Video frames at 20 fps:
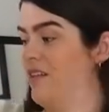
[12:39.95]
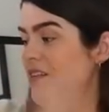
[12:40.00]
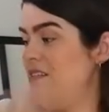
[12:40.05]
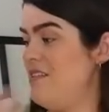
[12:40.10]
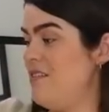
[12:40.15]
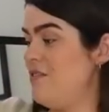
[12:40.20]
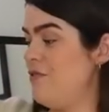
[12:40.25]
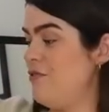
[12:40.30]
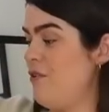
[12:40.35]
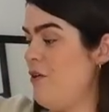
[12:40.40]
This
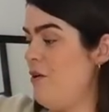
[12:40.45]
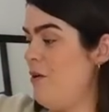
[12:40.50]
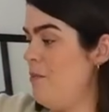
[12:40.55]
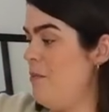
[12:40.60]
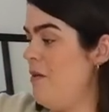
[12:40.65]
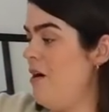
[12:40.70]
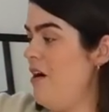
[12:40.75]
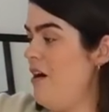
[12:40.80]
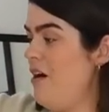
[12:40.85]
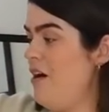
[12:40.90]
is
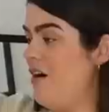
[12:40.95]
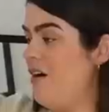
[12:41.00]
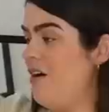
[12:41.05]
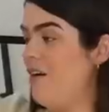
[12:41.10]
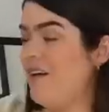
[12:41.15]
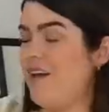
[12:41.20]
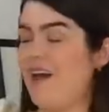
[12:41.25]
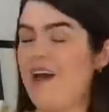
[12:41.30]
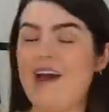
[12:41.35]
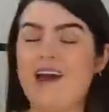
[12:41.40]
from
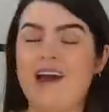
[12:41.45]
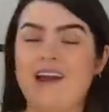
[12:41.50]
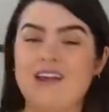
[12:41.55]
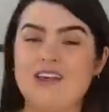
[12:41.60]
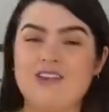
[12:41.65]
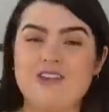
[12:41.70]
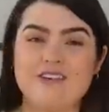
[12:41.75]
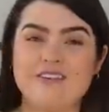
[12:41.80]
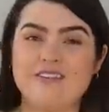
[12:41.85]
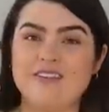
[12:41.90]
Arquette and
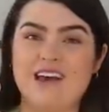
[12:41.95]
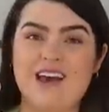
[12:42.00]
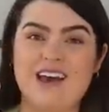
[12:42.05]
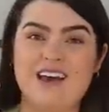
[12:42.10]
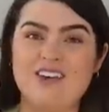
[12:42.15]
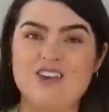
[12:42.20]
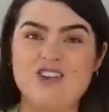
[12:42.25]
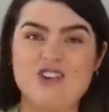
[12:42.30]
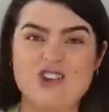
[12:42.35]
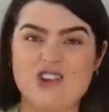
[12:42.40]
it's just
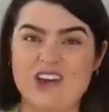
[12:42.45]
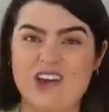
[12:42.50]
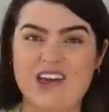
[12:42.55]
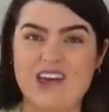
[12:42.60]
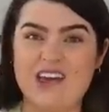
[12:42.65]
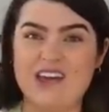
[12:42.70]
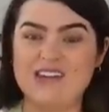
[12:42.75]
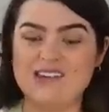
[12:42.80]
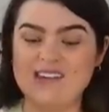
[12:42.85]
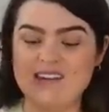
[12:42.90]
their
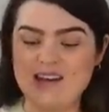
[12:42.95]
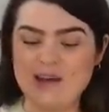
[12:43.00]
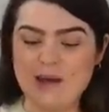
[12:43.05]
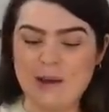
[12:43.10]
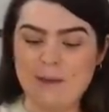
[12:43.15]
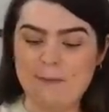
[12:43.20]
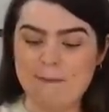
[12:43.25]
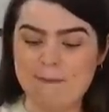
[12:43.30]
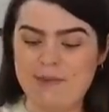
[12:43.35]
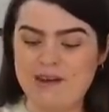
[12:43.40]
sheared
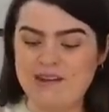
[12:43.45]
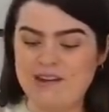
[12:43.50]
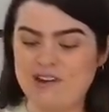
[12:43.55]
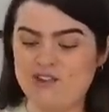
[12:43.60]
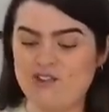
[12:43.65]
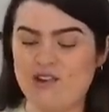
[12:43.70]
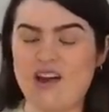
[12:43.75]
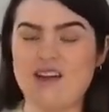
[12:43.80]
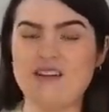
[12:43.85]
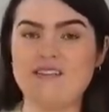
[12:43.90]
midi
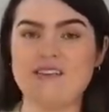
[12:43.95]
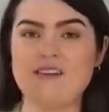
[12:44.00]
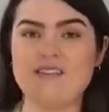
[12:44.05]
dress.